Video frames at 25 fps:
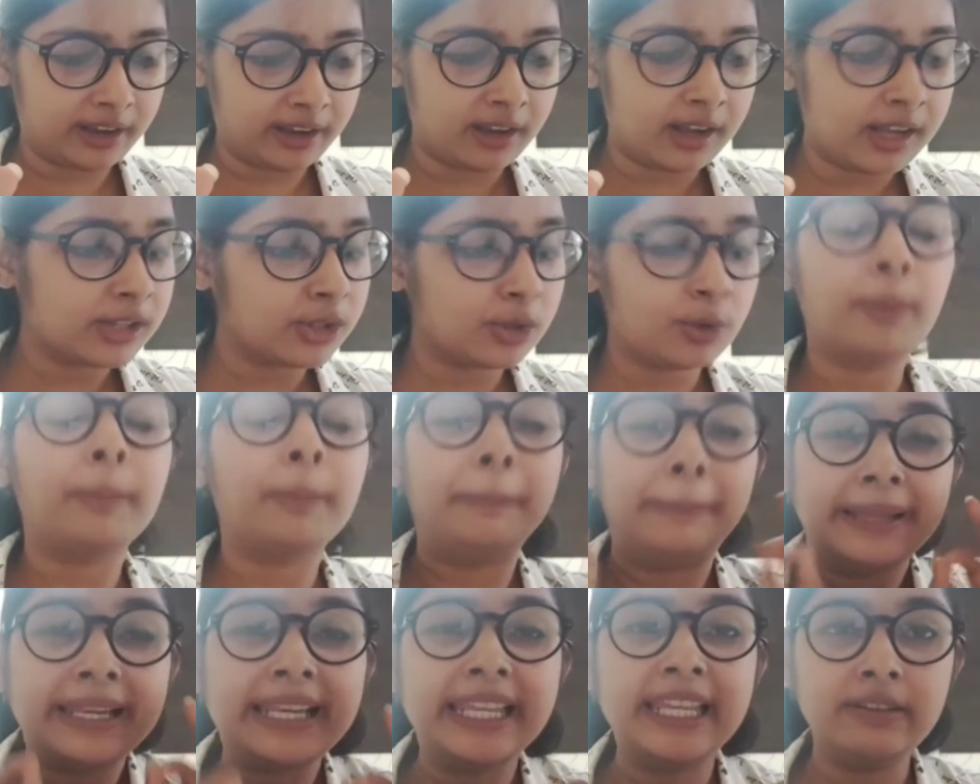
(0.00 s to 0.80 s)
Okay,
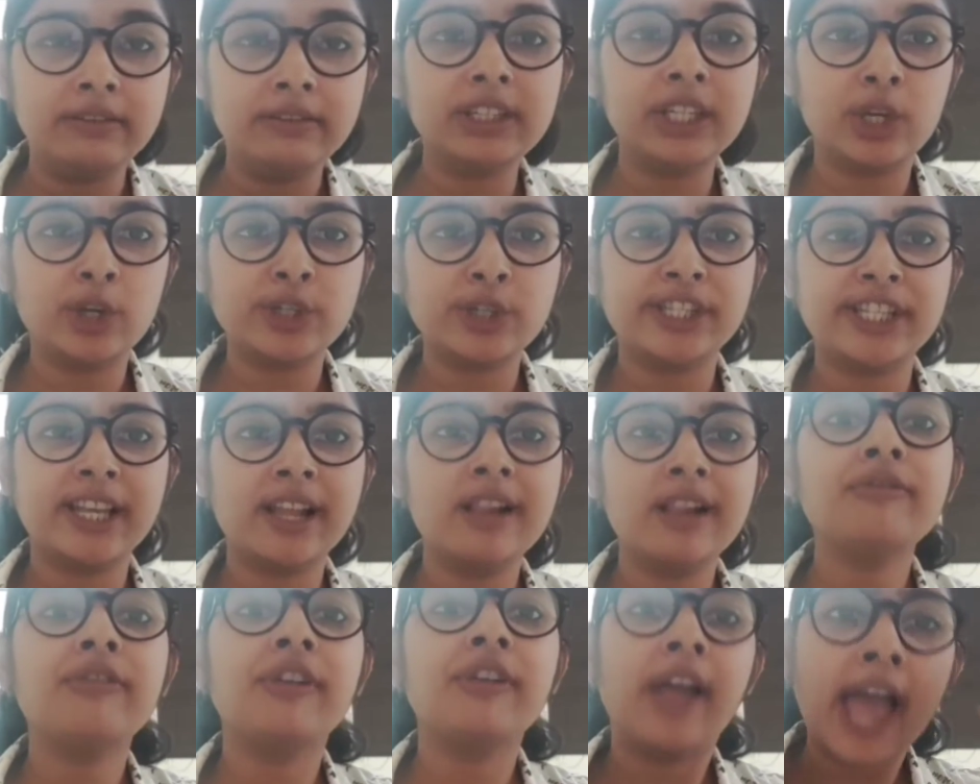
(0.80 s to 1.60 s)
so believe in
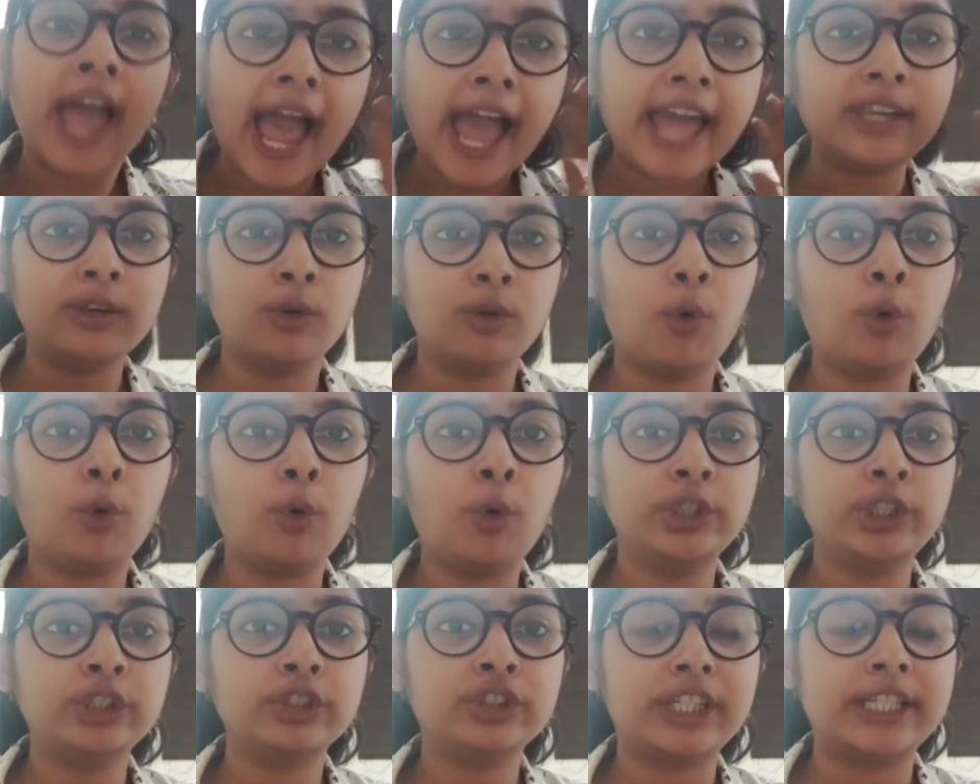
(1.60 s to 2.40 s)
yourself and
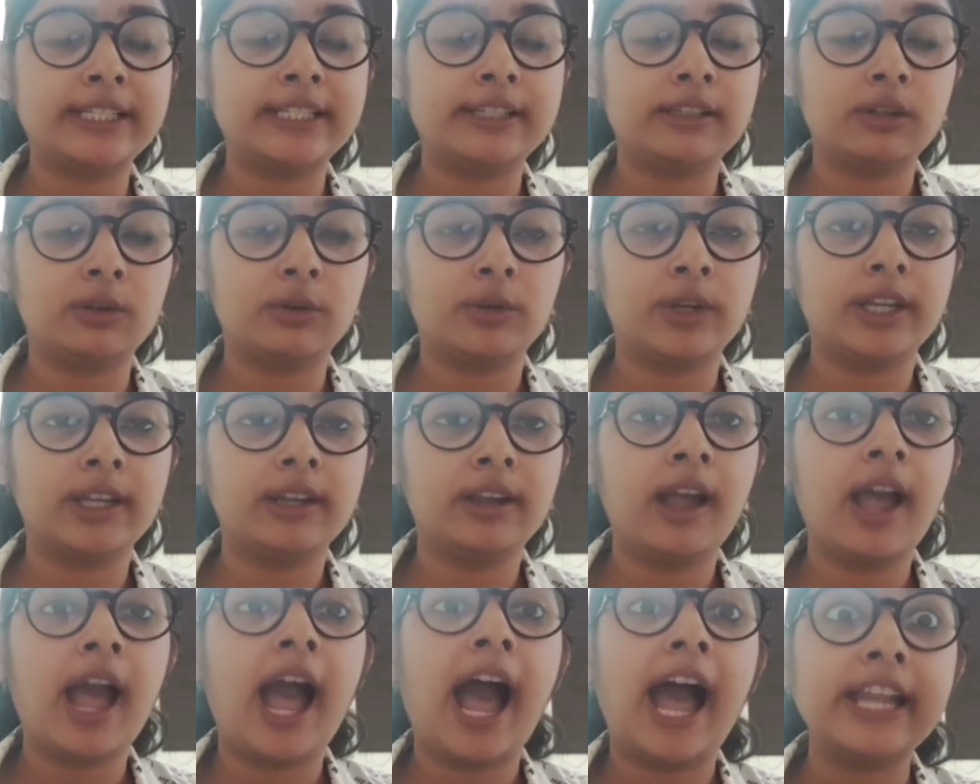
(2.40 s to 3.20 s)
own your title,
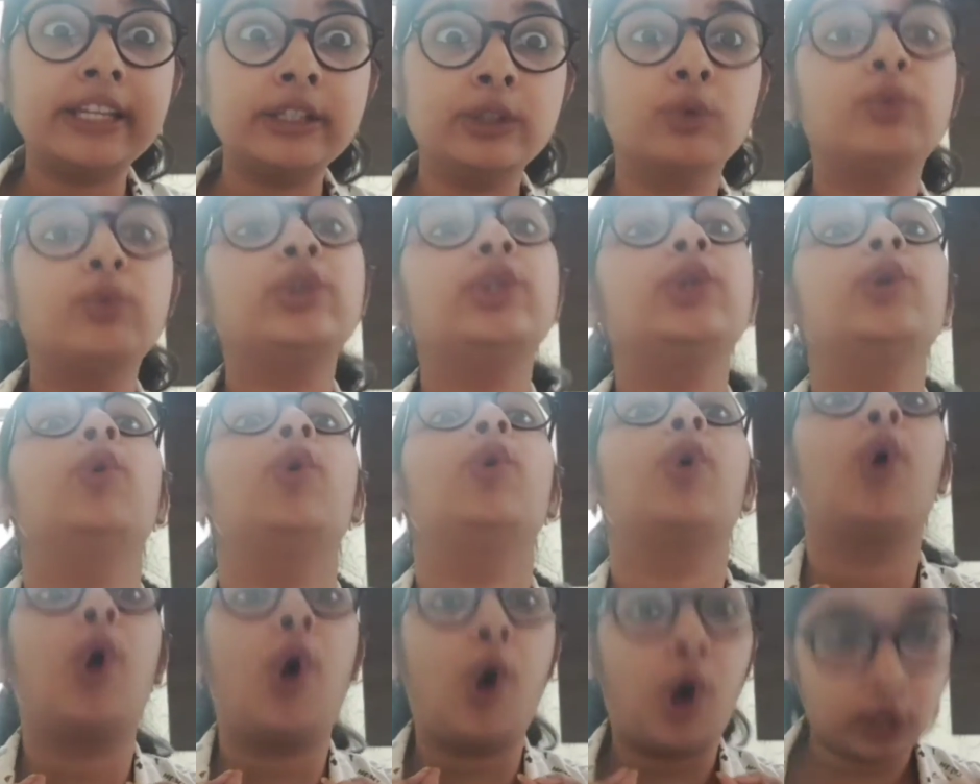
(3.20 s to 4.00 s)
okay? I know
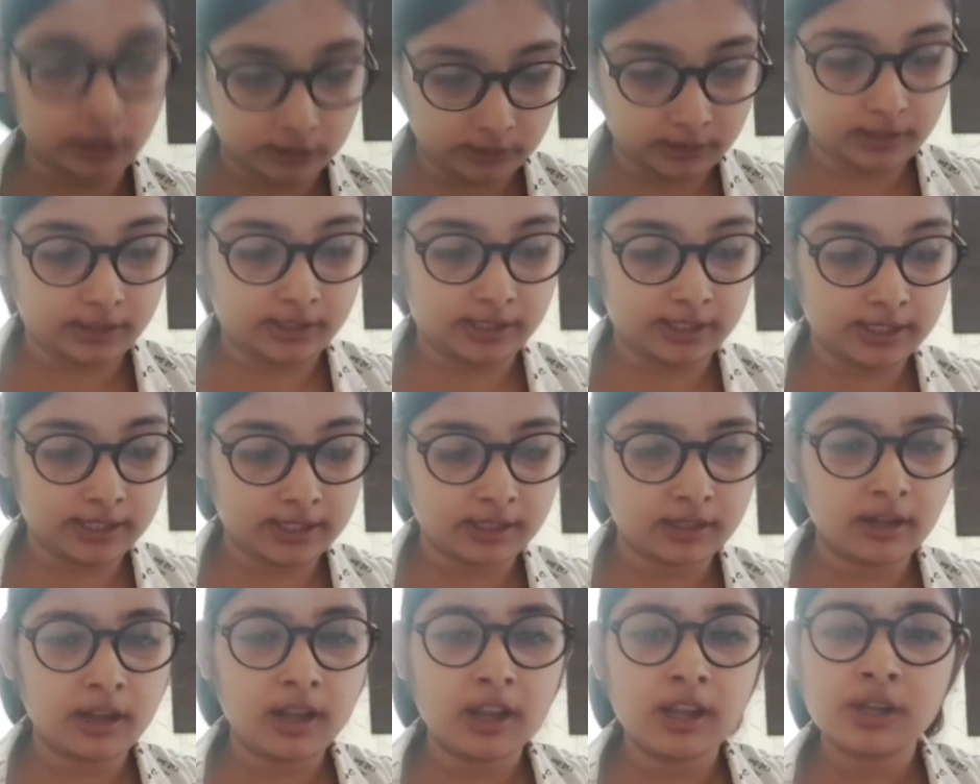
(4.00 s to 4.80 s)
you got
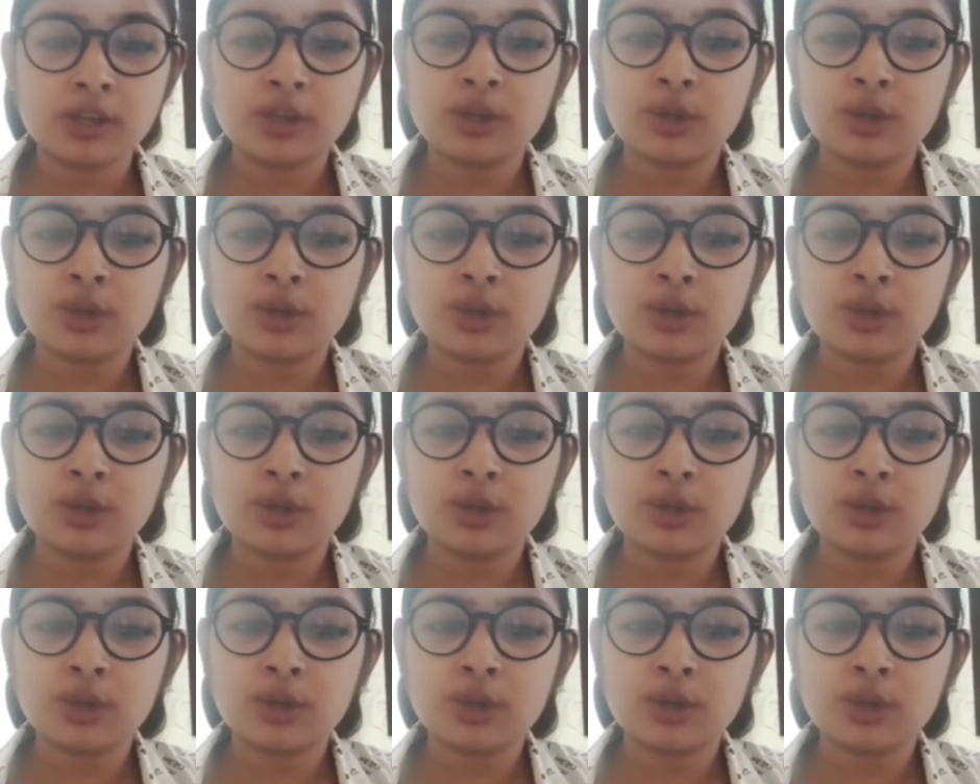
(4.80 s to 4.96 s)
this.